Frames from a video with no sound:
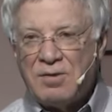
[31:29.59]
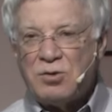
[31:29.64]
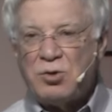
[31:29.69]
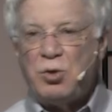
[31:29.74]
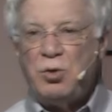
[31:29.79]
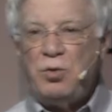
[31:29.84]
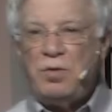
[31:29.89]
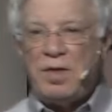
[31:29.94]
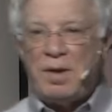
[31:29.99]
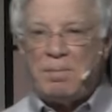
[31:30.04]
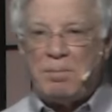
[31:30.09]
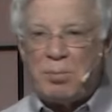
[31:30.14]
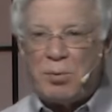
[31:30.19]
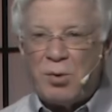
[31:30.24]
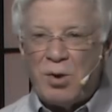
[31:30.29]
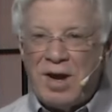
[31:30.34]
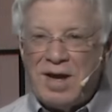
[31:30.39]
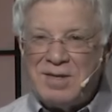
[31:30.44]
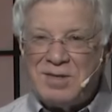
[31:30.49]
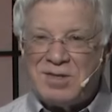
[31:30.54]
to the
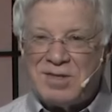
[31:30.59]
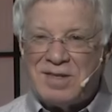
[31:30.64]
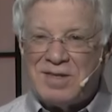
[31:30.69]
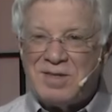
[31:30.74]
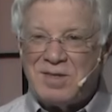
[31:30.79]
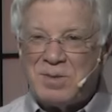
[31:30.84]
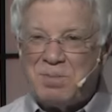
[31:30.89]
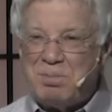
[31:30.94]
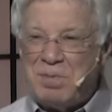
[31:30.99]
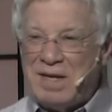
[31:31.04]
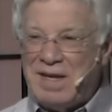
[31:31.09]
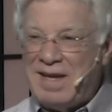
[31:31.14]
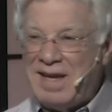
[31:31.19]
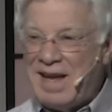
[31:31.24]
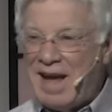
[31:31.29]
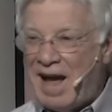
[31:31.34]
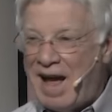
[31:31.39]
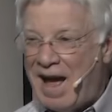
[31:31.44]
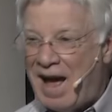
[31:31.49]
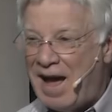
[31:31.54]
presence
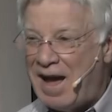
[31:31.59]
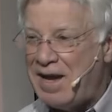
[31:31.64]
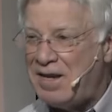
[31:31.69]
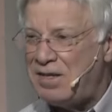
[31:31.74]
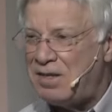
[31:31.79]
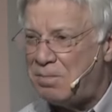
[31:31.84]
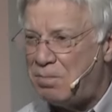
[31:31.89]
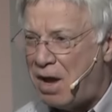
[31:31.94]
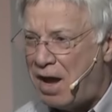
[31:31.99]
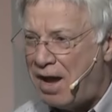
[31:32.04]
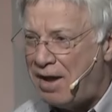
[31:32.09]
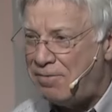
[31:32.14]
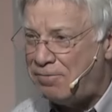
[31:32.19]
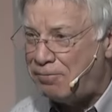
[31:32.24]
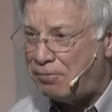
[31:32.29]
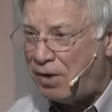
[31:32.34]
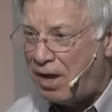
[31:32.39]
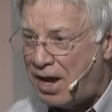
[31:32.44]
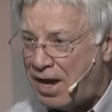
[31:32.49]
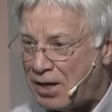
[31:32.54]
behind my
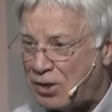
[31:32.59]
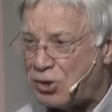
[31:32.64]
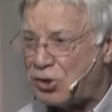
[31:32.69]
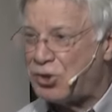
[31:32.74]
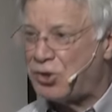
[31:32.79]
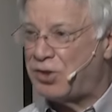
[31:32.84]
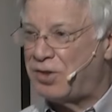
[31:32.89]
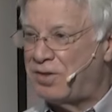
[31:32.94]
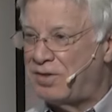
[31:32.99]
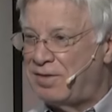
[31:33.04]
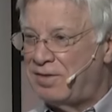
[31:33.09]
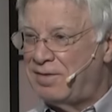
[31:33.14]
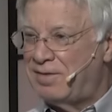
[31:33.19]
flesh.